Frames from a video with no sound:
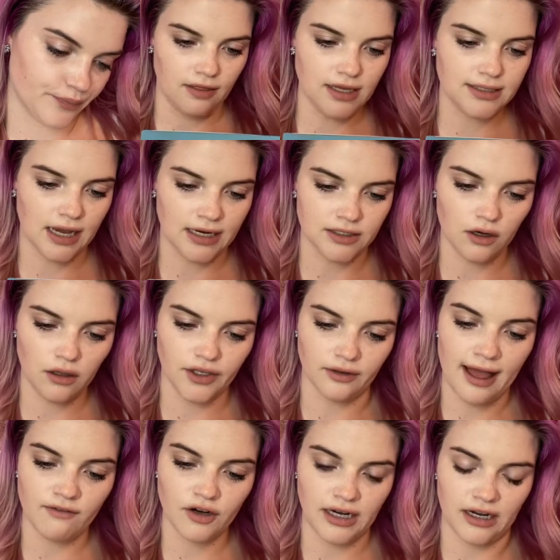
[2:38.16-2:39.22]
This set is all you'll
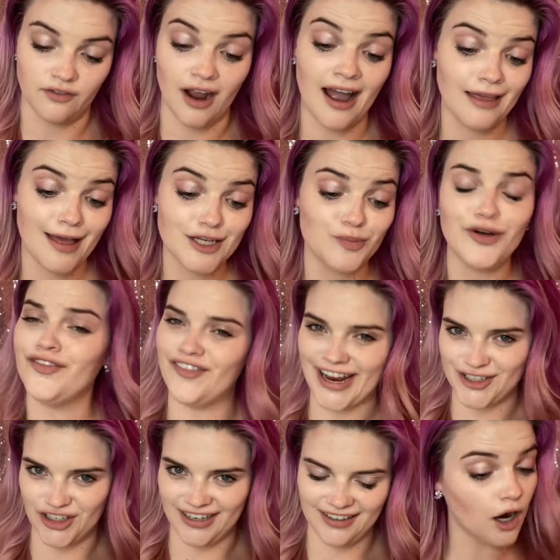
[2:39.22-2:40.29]
ever need for eyelash
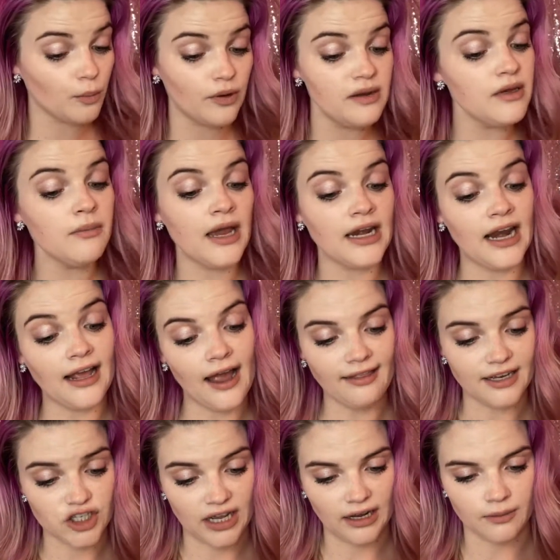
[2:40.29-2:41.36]
perfection. Our premium magnetic
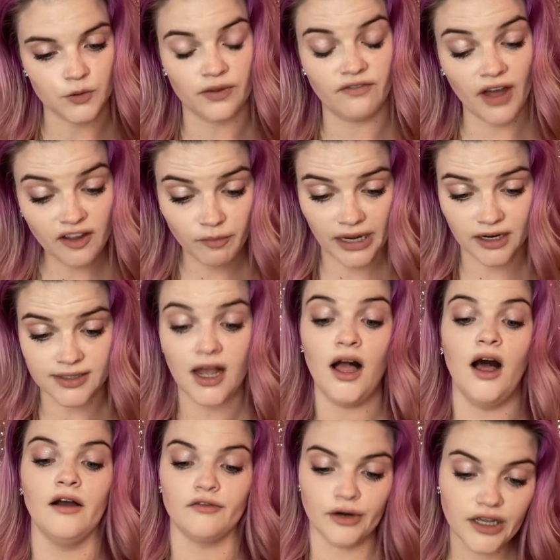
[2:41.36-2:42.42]
eyelash kit comes with 5 pairs
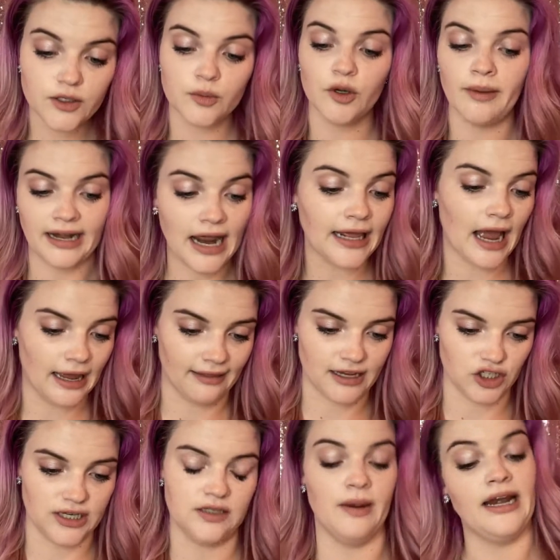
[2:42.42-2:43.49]
of reusable magnetic
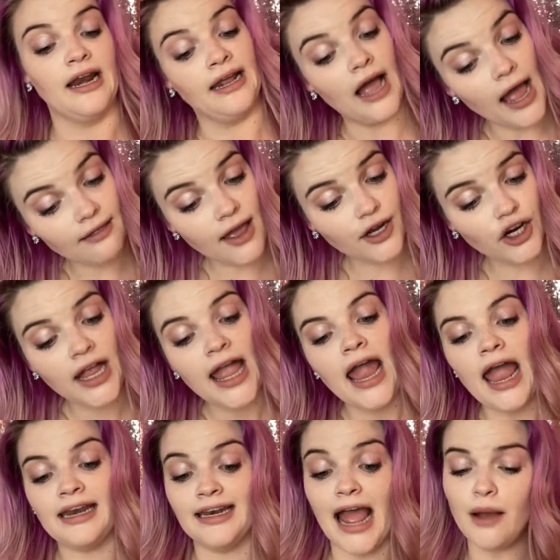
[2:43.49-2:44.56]
eyelashes, magnetic eyeliner,
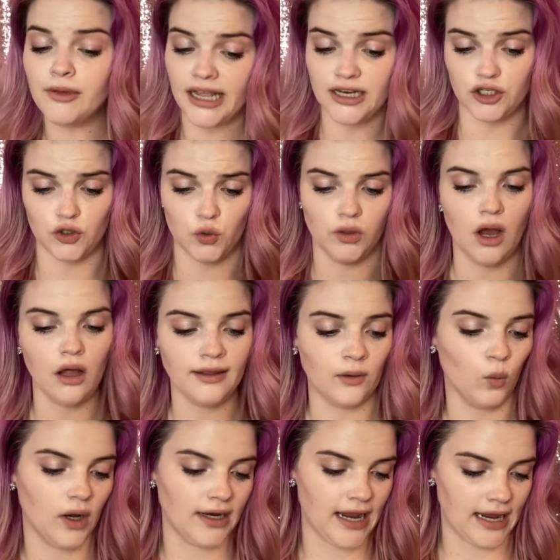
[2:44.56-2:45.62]
and an application tool all in
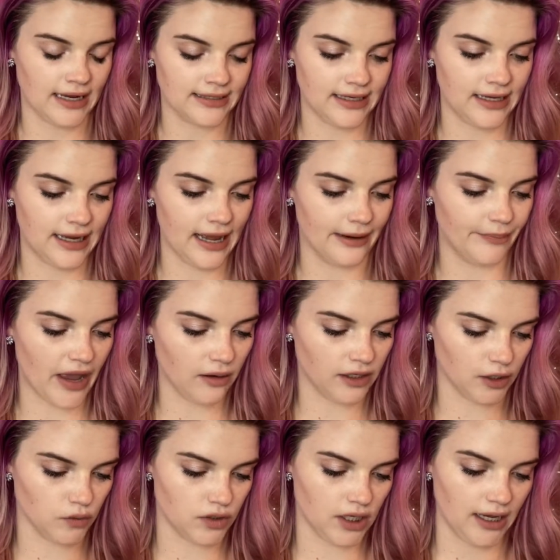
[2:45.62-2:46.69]
one handy kit. How to
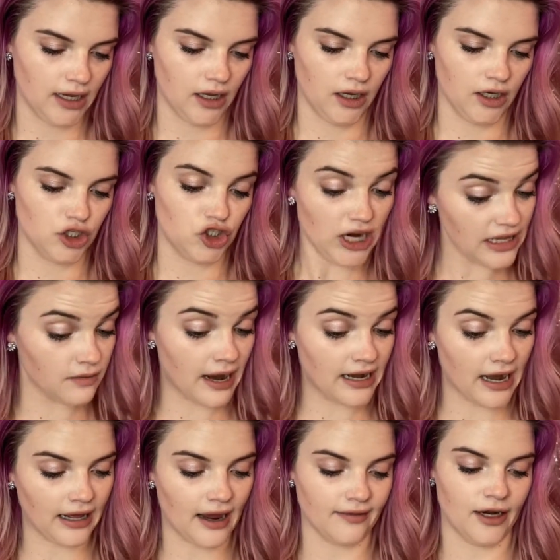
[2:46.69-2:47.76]
use. Shake the
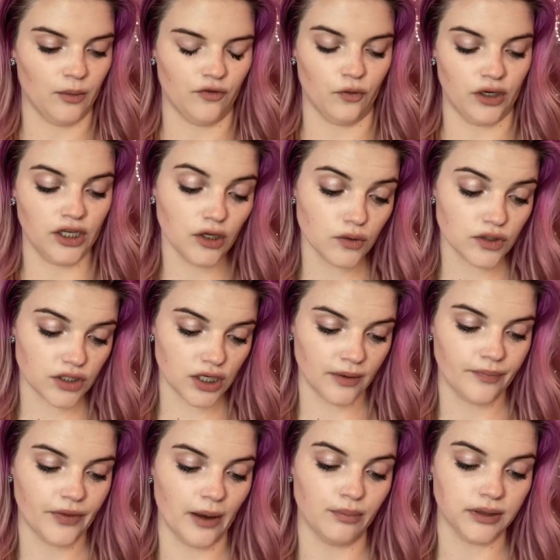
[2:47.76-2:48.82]
magnetic eyeliner before use.
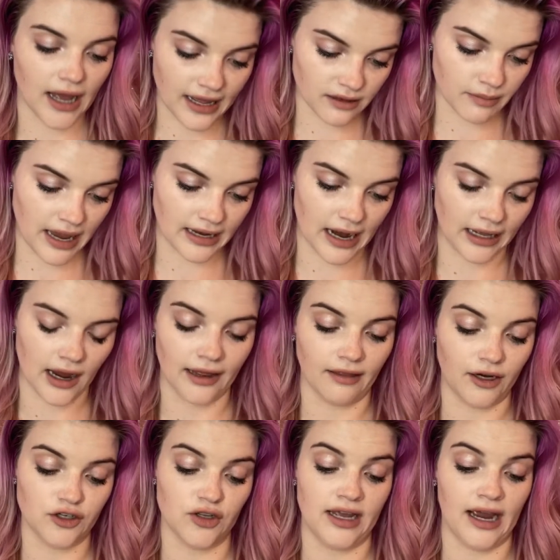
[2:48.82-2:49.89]
Apply the magnetic
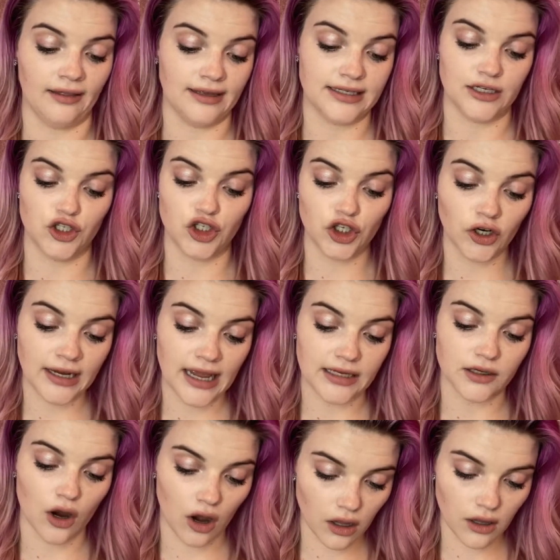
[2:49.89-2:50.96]
eyeliner to the eyelids, ensuring
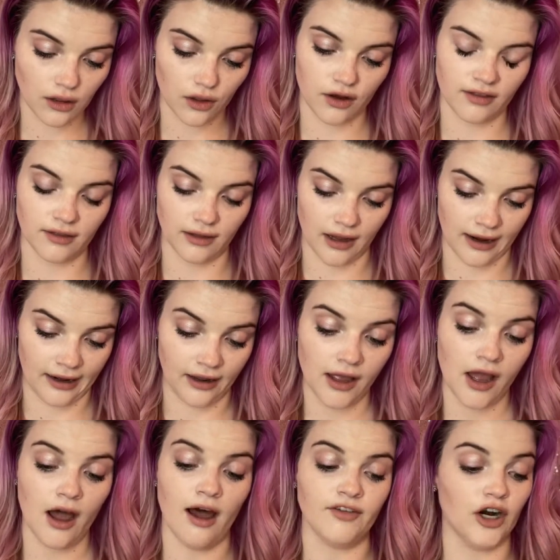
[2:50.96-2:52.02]
it's all along the line
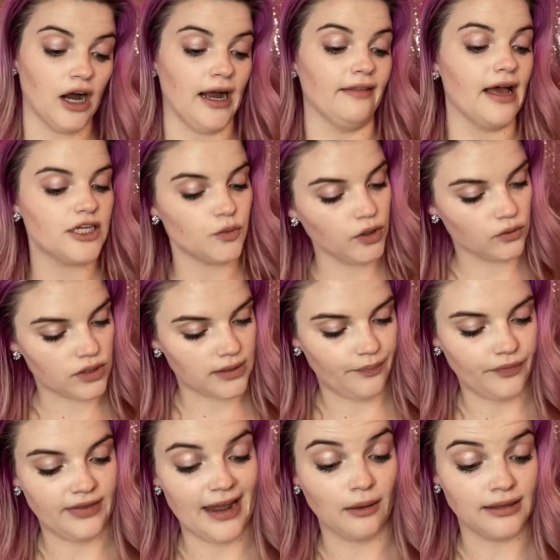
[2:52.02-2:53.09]
of your eyelash roots.
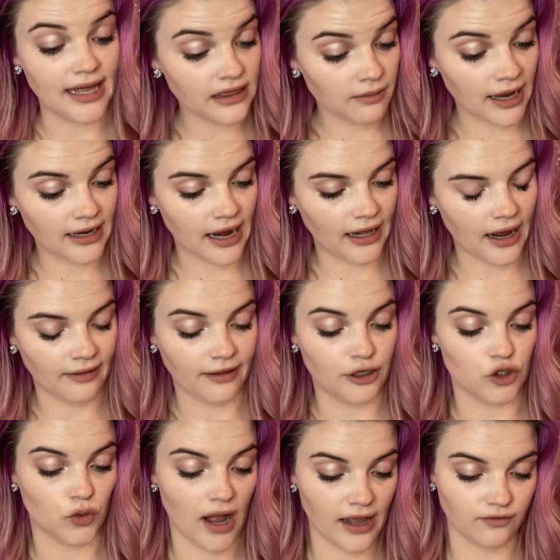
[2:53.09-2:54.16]
Now let the magnetic eyeliner
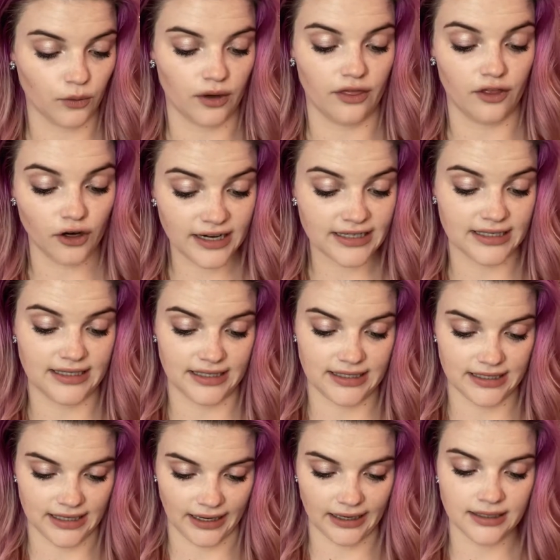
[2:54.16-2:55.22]
dry for 30 to 60
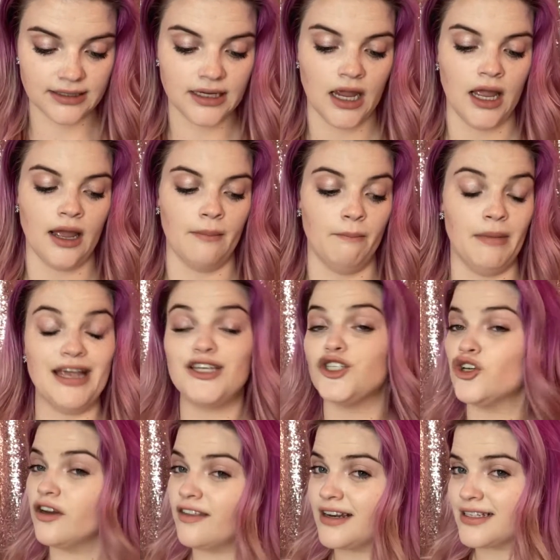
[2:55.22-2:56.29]
seconds. Make
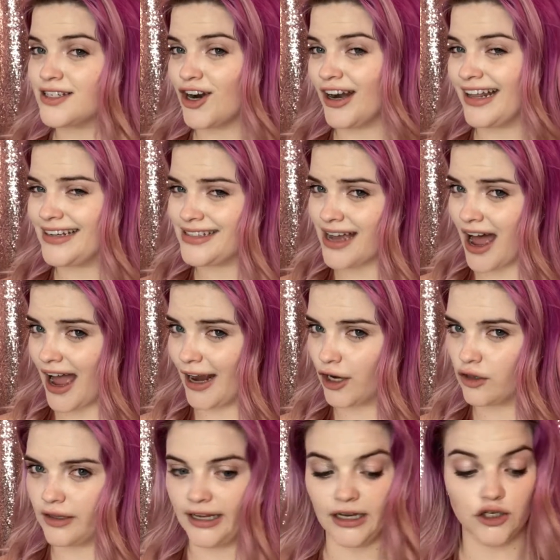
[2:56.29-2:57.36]
sure that it's not
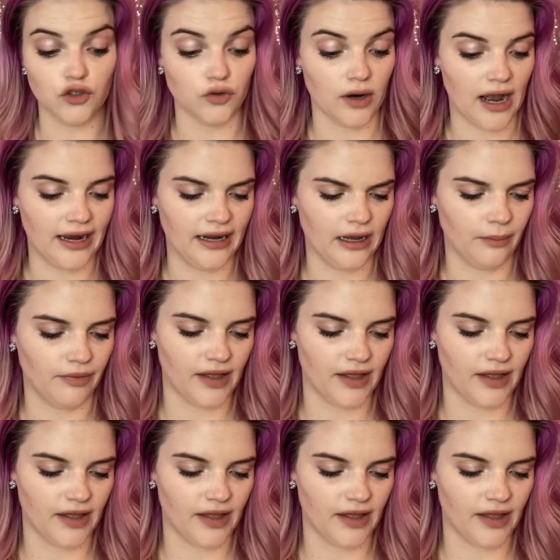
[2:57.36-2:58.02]
entirely dried up.